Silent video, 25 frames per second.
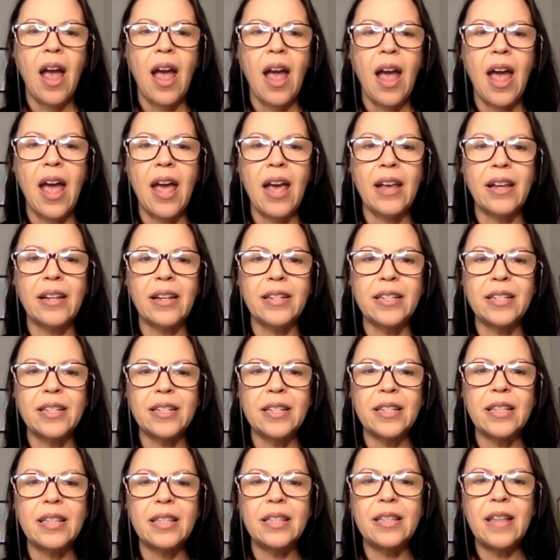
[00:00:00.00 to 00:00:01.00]
And
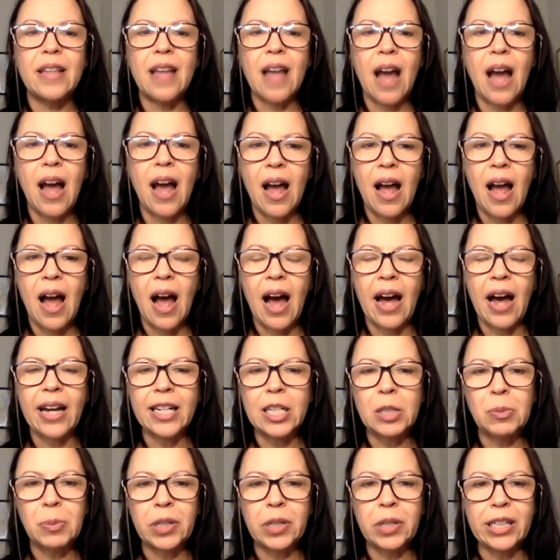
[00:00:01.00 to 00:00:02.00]
I
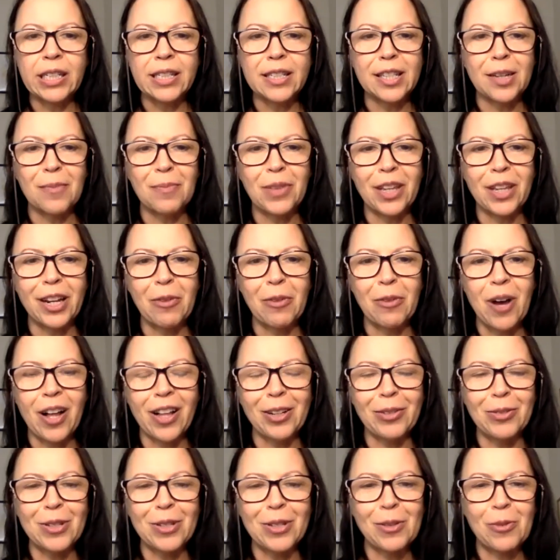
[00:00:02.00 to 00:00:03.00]
experienced something while
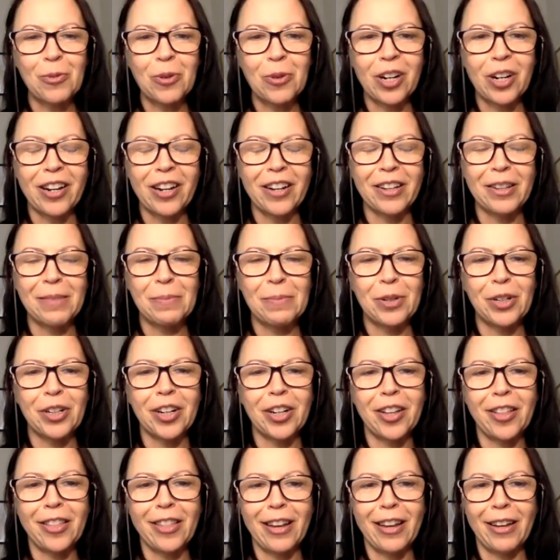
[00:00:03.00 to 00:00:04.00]
I was working on the
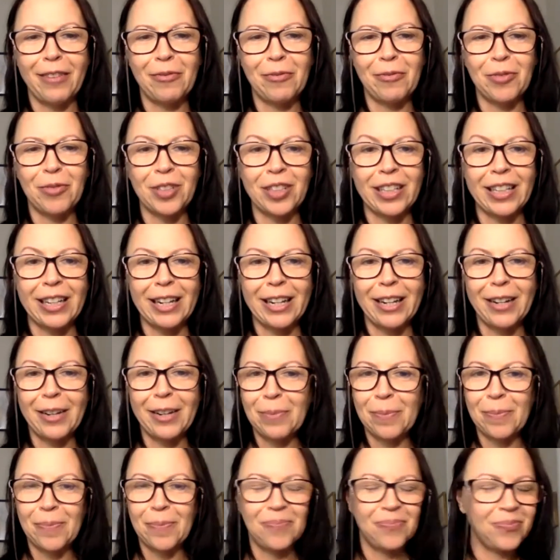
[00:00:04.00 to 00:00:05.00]
book that really
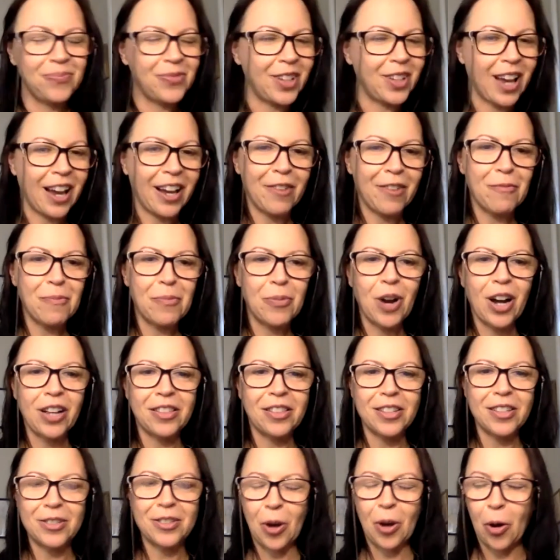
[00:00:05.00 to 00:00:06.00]
kind of
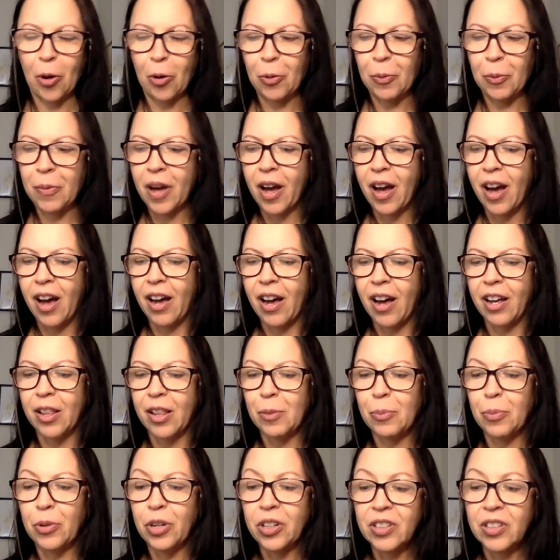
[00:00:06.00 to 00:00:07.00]
brought this home.
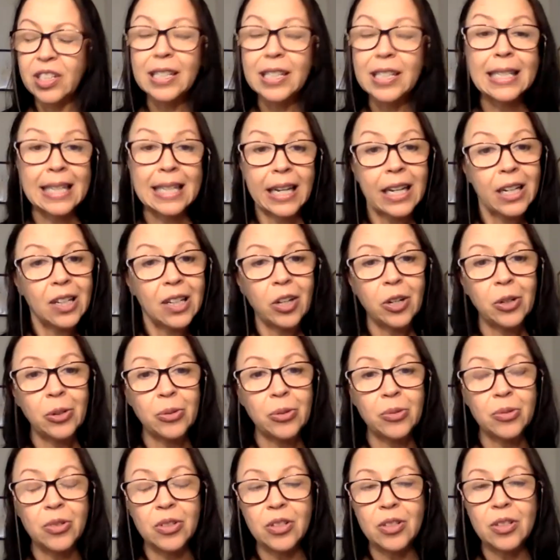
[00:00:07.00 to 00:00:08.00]
The Brooklyn
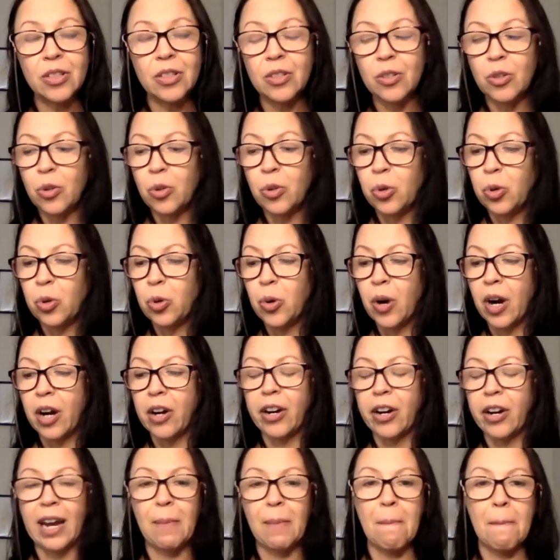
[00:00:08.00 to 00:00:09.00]
Cyclones, who
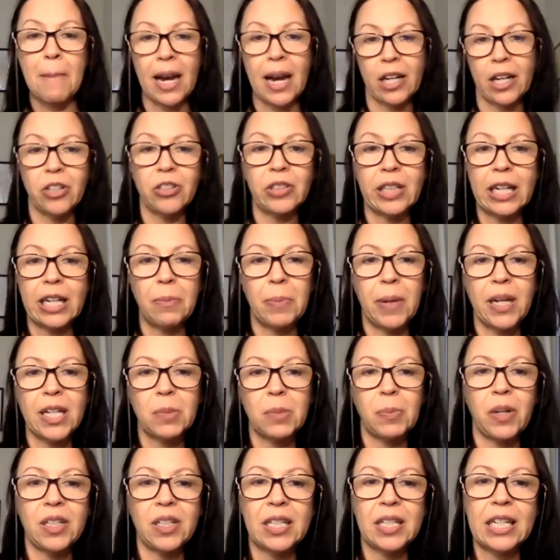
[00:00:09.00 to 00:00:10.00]
are a minor league
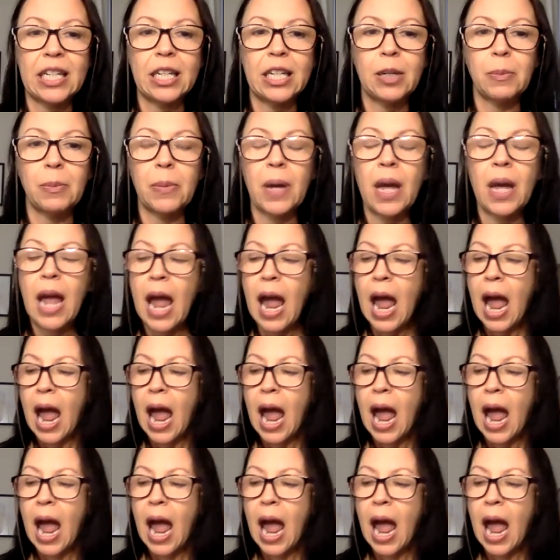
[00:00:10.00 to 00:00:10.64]
baseball team,